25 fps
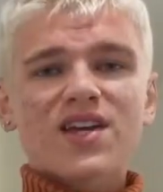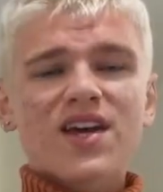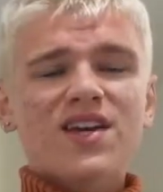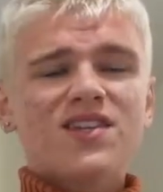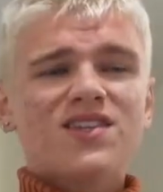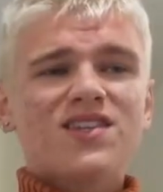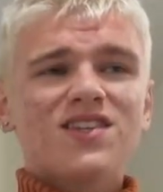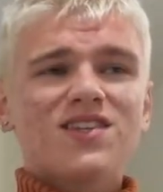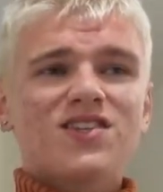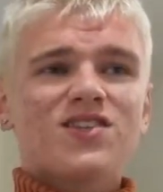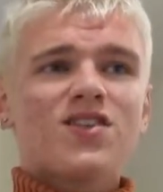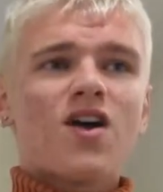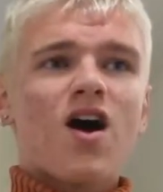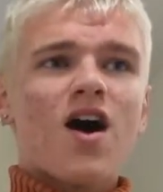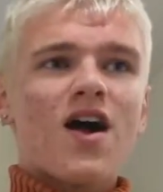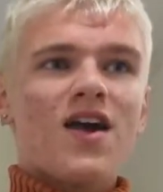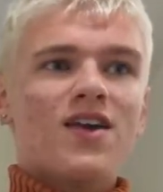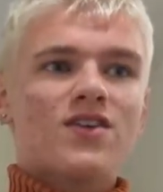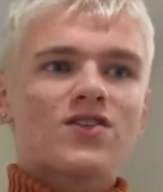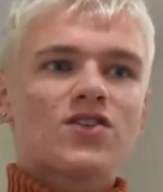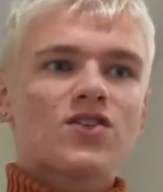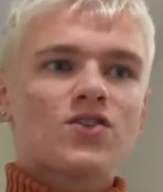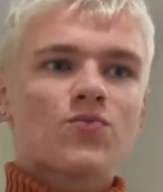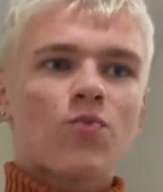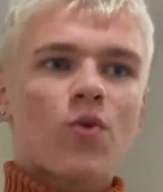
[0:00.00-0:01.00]
I guess this night
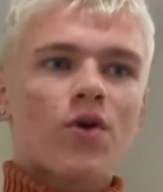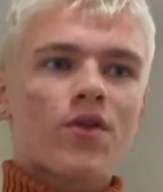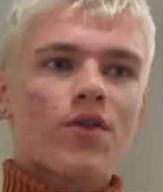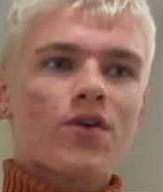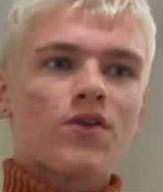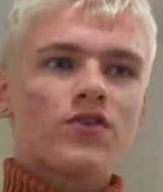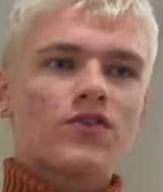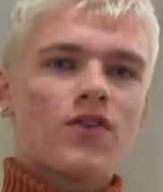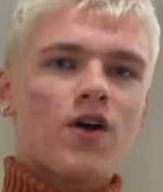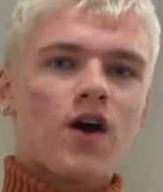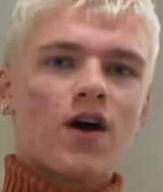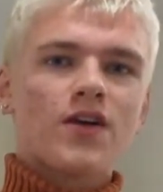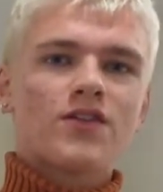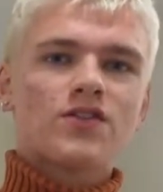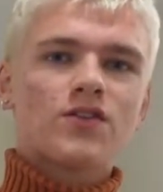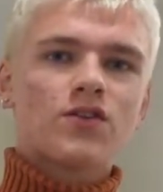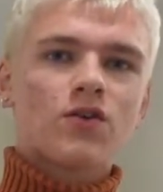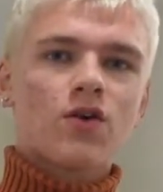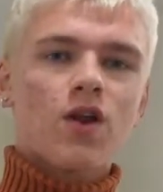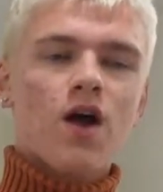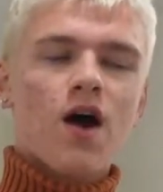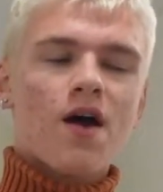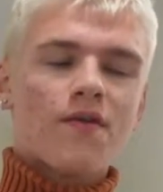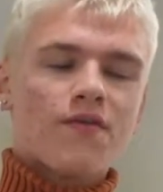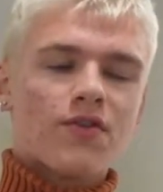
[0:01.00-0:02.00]
is just one of those nights in
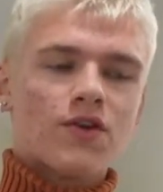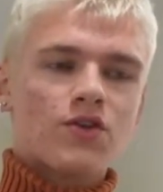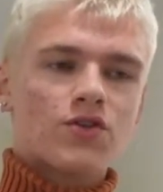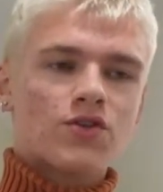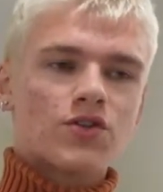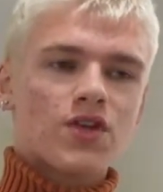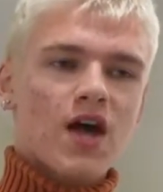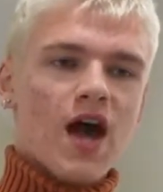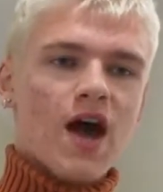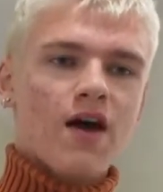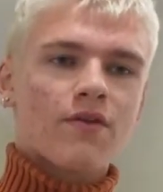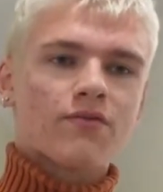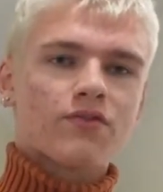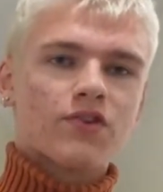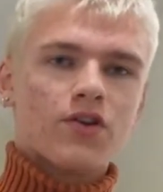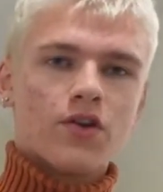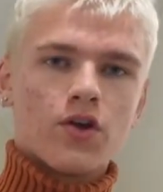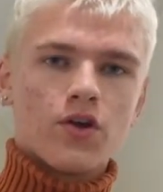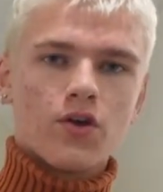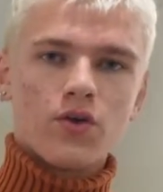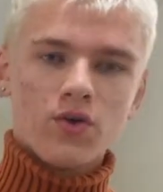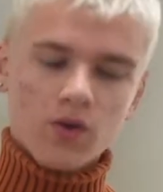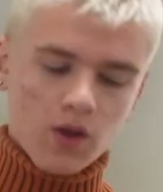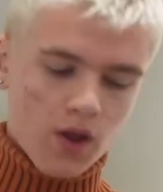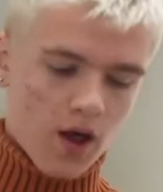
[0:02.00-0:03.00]
your life that you just have to
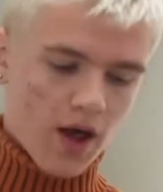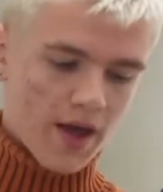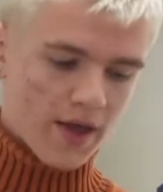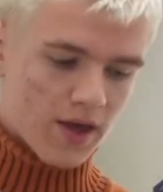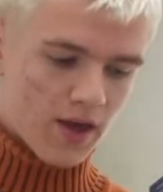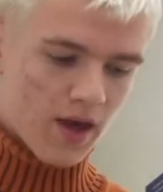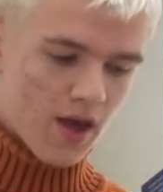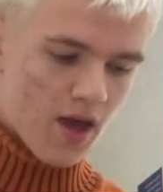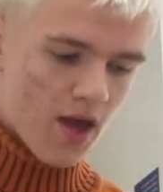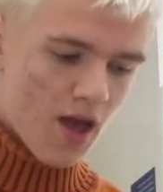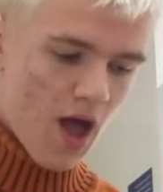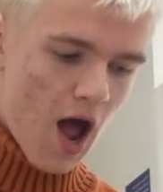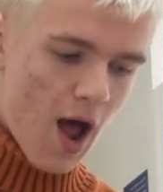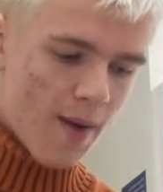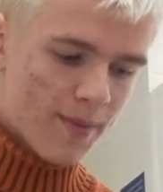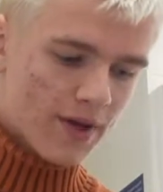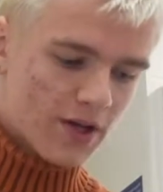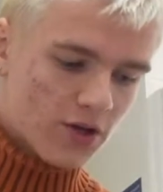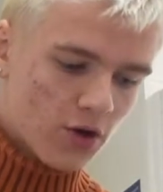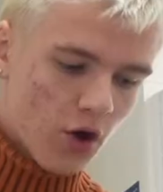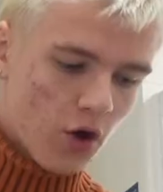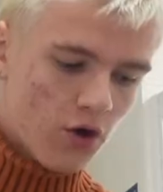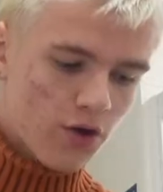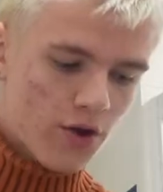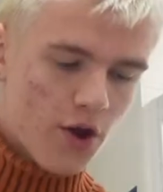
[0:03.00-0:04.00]
do. Like, I
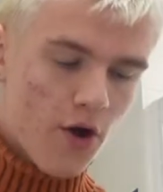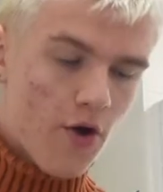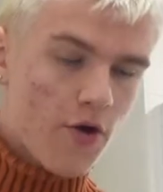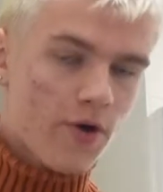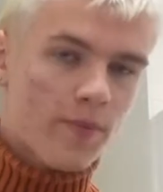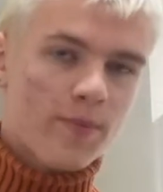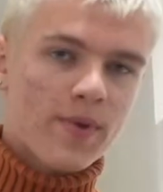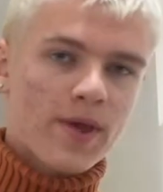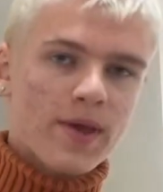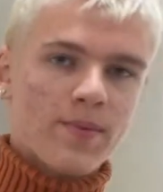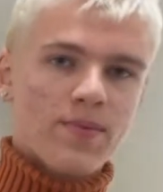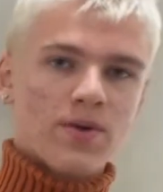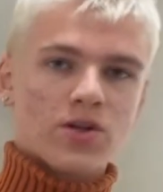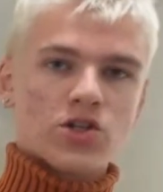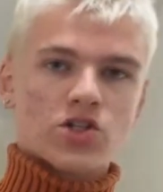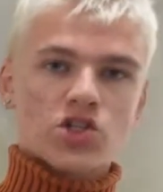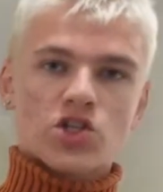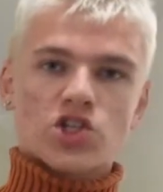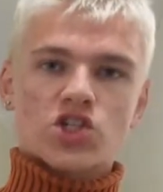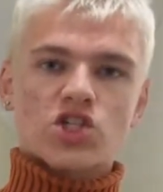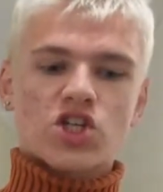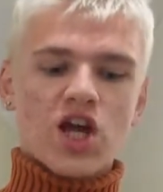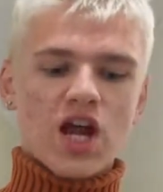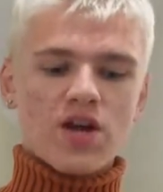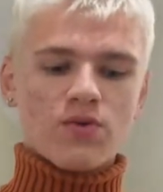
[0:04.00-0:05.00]
mean, not knowing people is
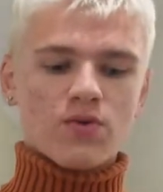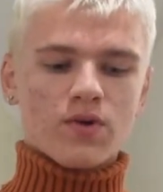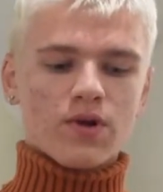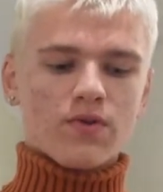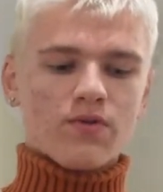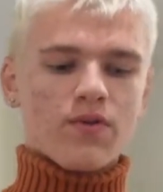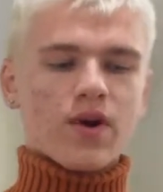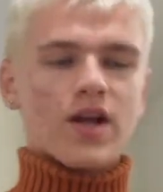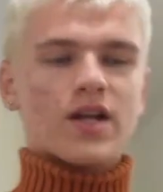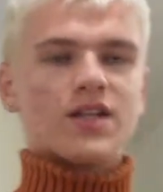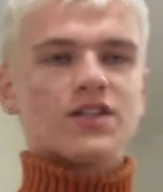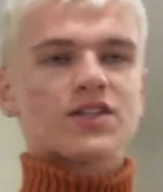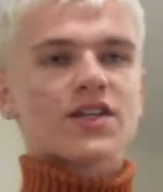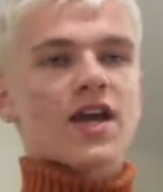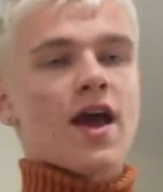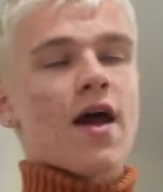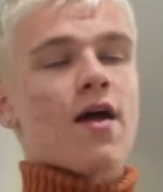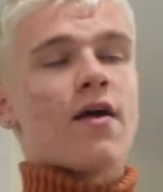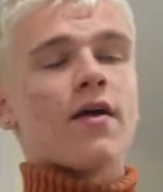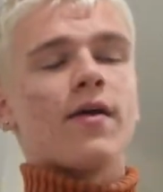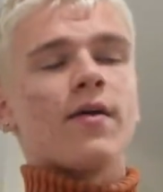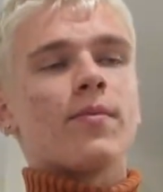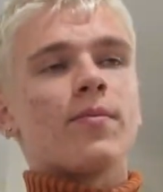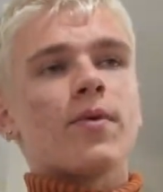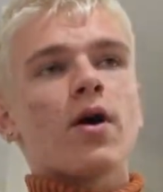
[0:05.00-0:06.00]
just generally really
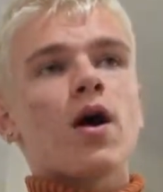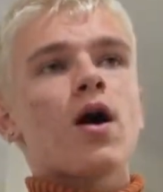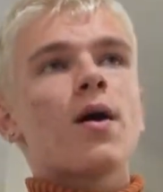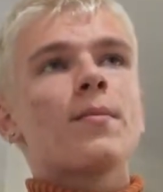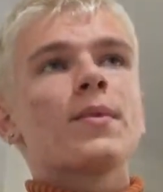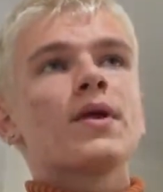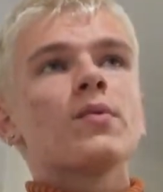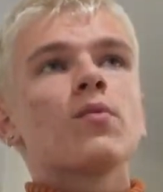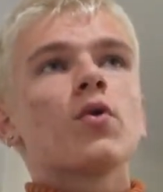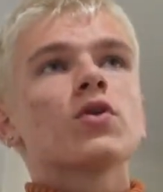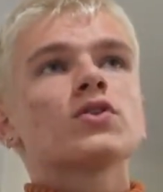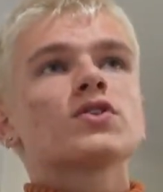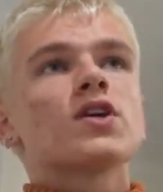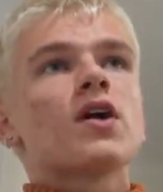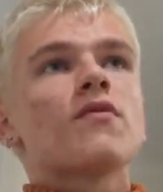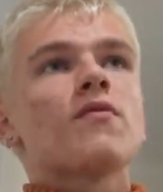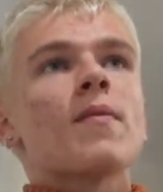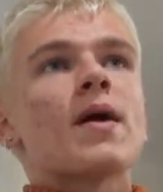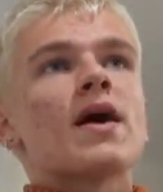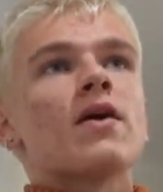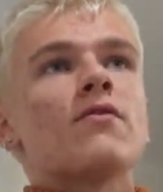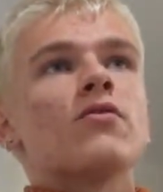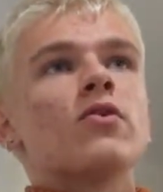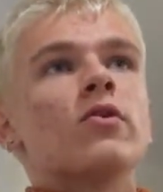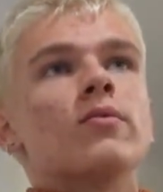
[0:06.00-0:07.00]
scary, but I mean, once I've
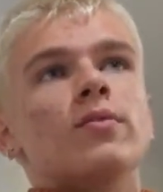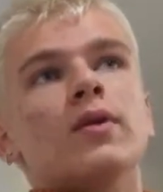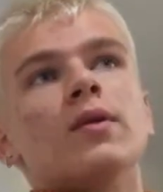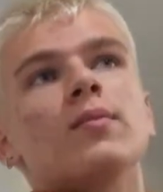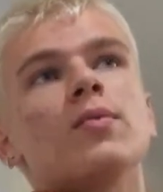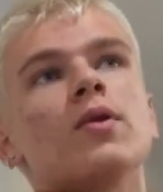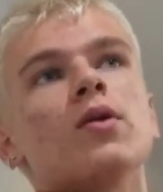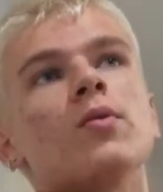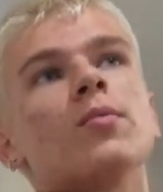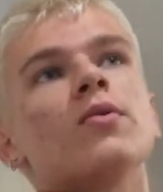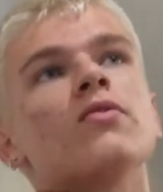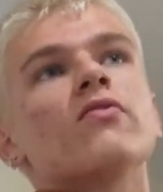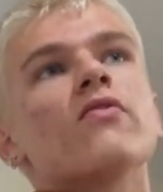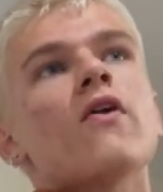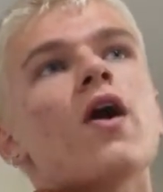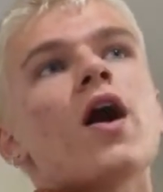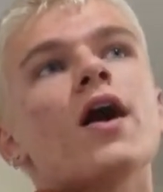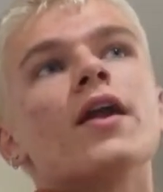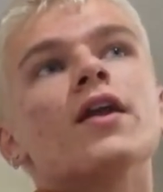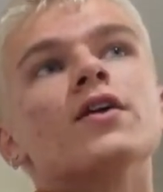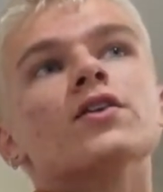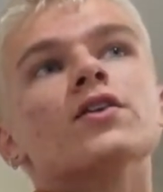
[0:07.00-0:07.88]
met a few people, it'll be fine.